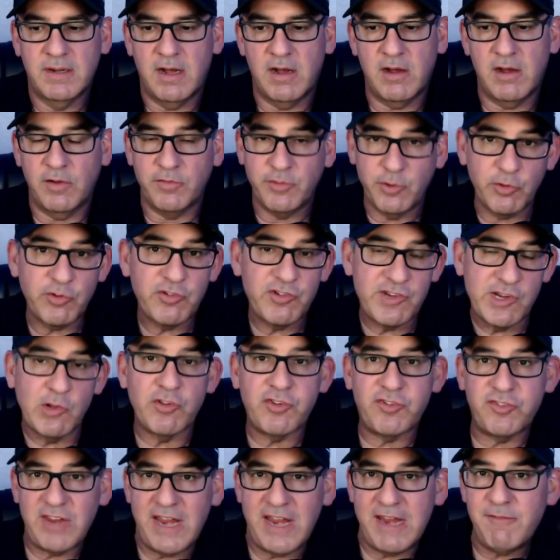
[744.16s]
they're still
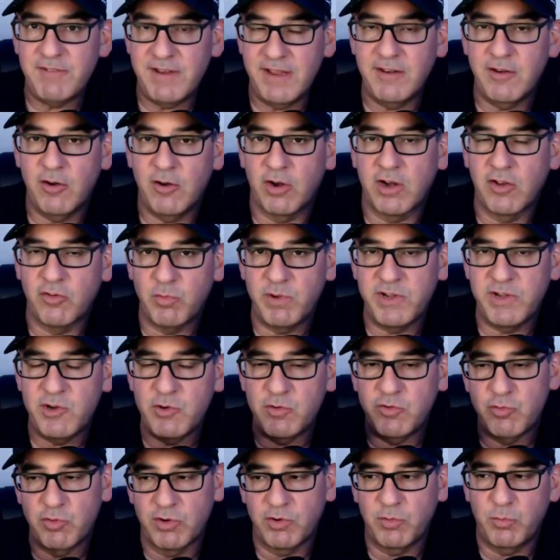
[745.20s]
saved in there, because when you
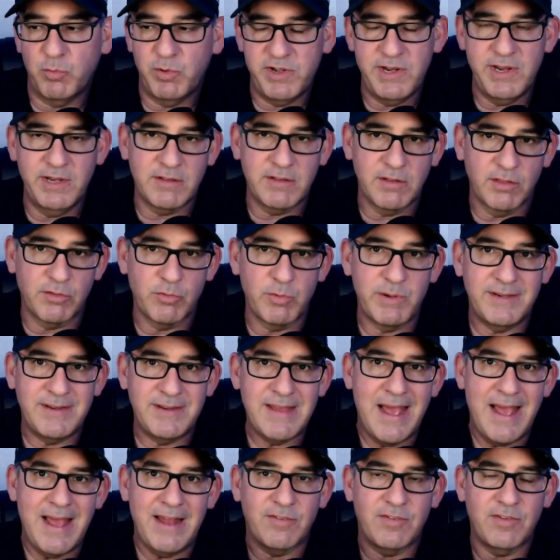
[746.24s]
hit the 3
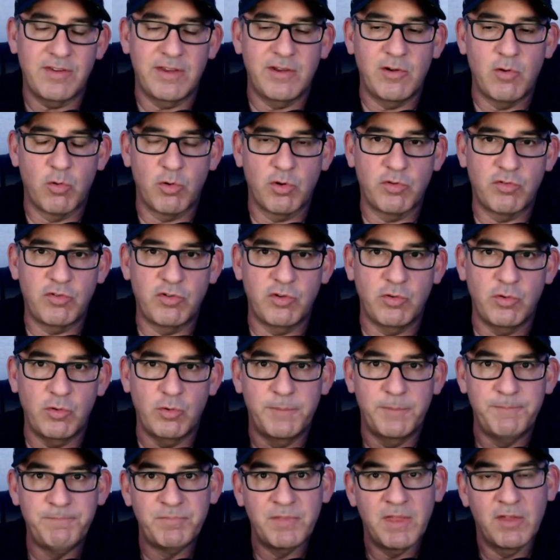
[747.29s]
dots in order
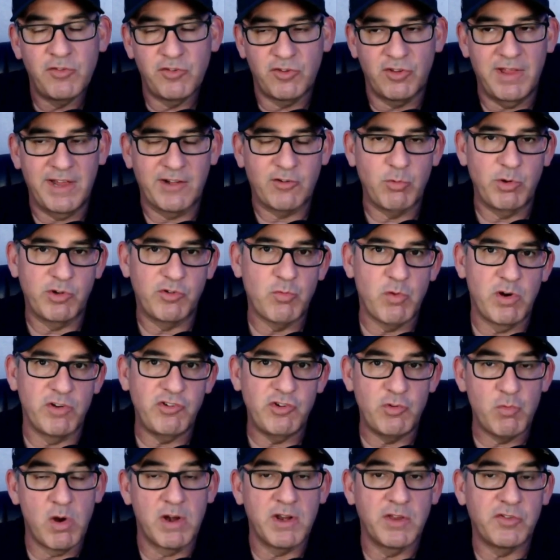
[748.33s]
to select which ones
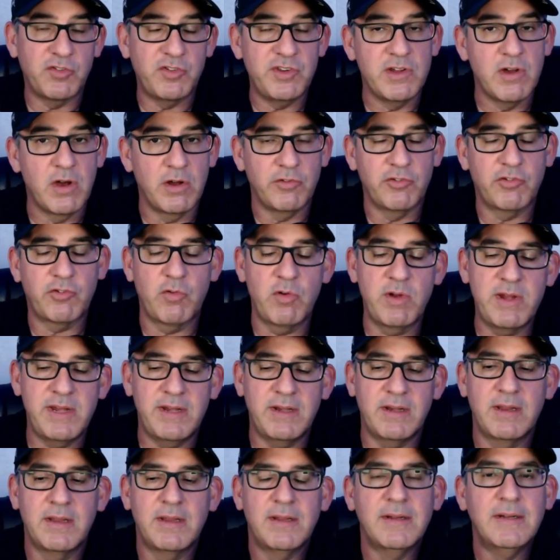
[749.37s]
you want to see on
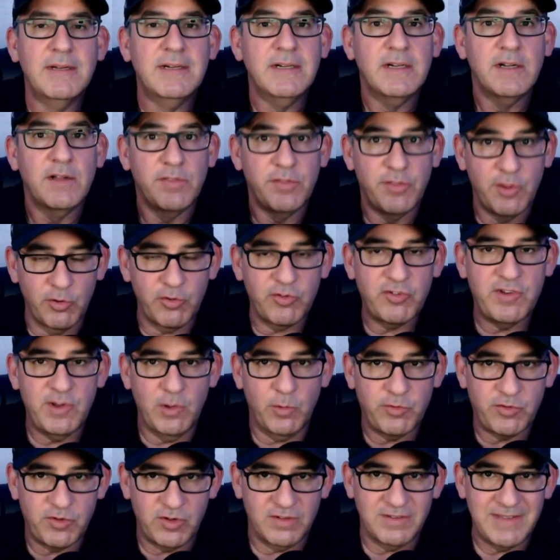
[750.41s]
screen, they're
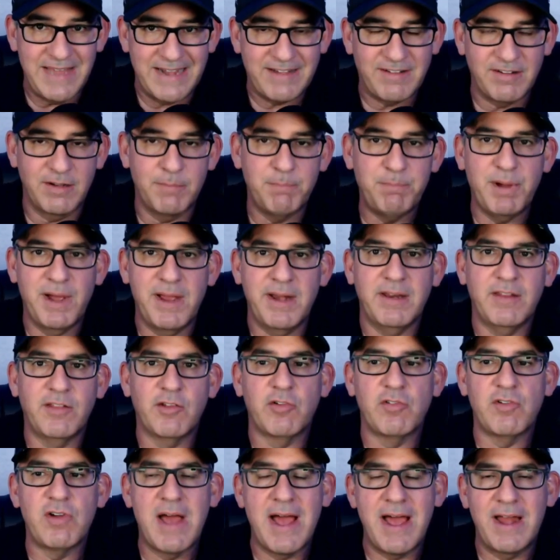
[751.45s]
still selected, but
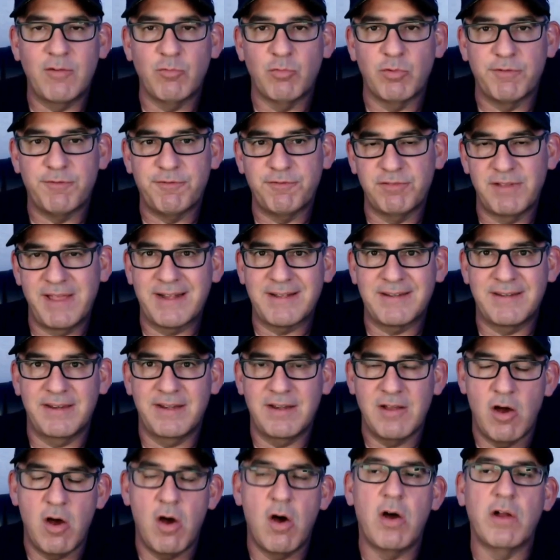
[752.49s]
they're not
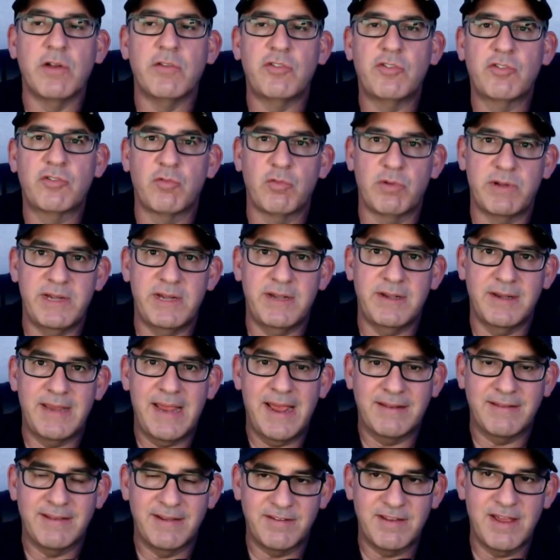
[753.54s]
reflected on screen
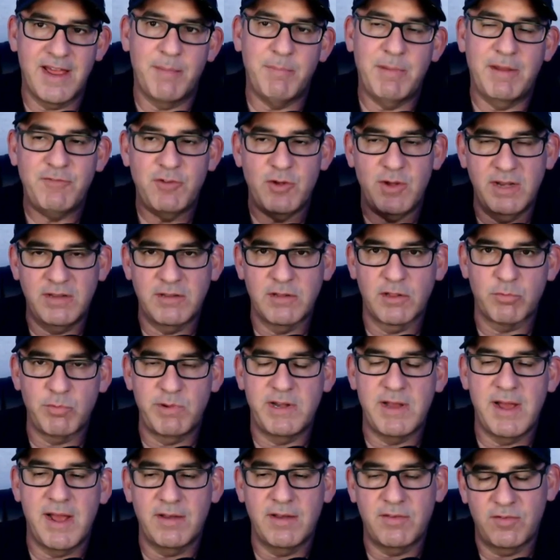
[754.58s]
at that time. If you hit the
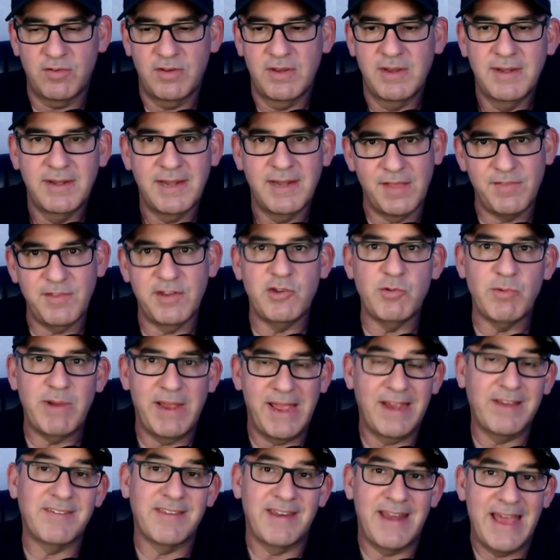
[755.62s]
3 dots and then you
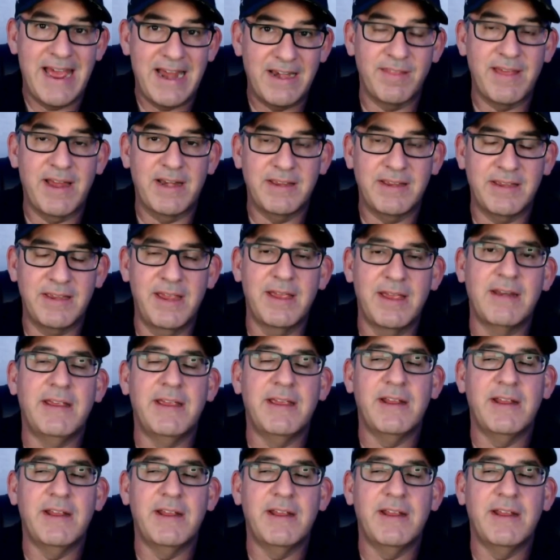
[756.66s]
exit out of that again,